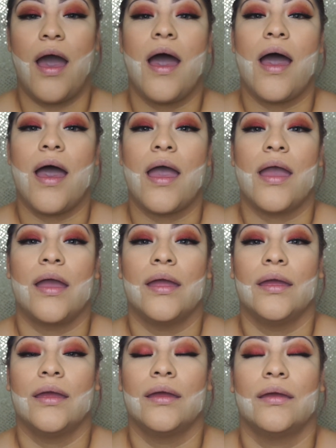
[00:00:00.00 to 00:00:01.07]

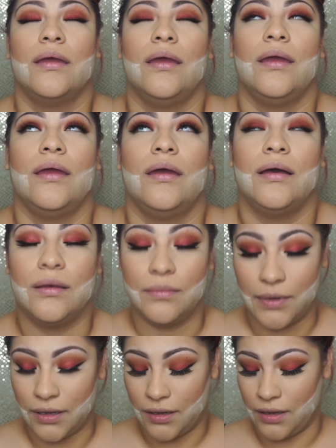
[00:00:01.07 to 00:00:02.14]
I
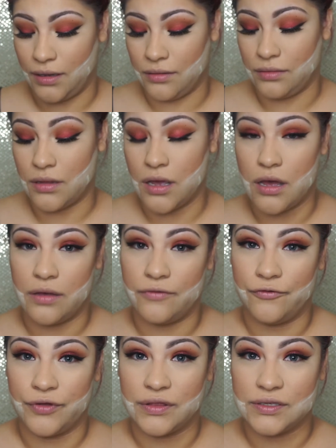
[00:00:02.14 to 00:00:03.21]
am in
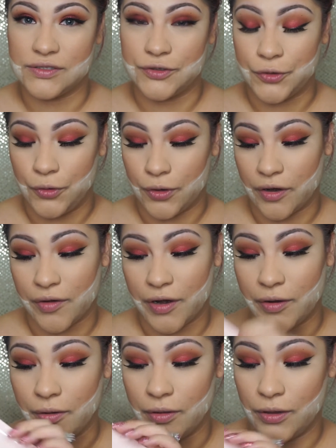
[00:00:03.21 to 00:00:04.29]
love with this Nicole
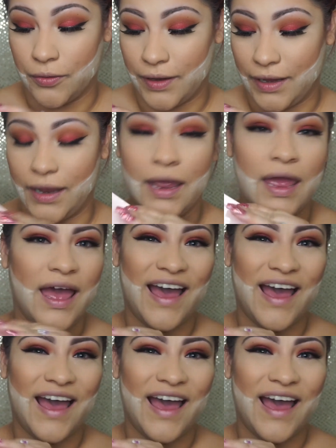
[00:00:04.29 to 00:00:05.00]
Guerrero Glow Kit.